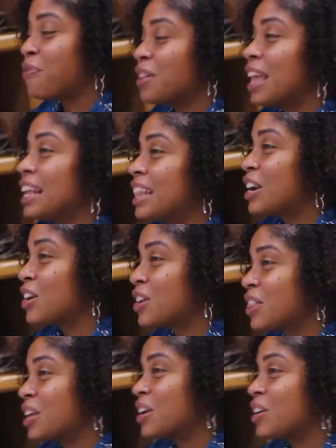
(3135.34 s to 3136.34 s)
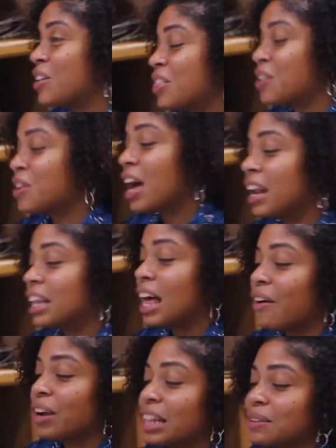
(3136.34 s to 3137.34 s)
feel like they're not
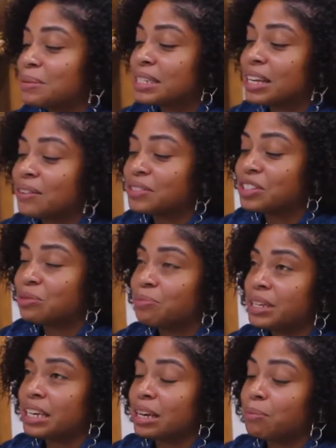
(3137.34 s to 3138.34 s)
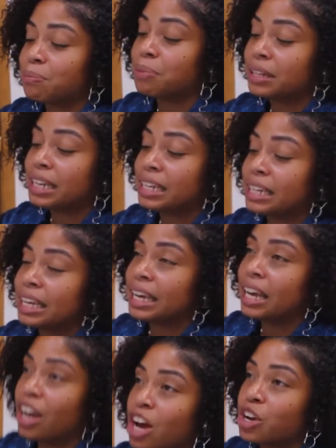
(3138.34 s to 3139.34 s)
allowing themselves to be
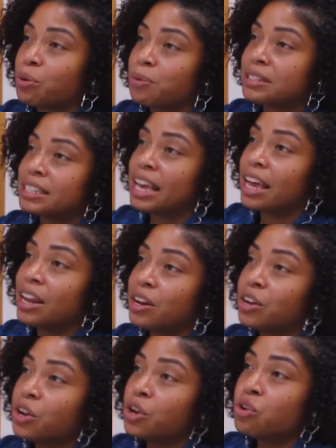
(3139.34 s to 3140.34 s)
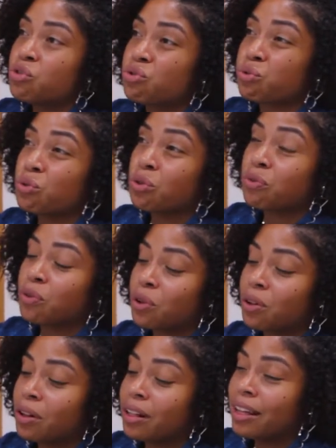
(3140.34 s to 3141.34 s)
completely 100%
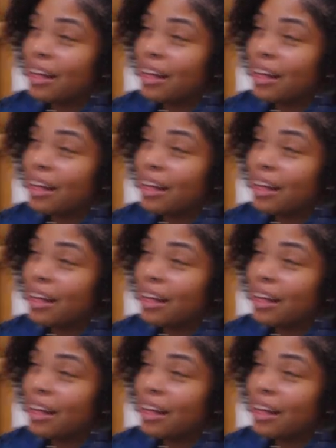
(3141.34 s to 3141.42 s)
truthful.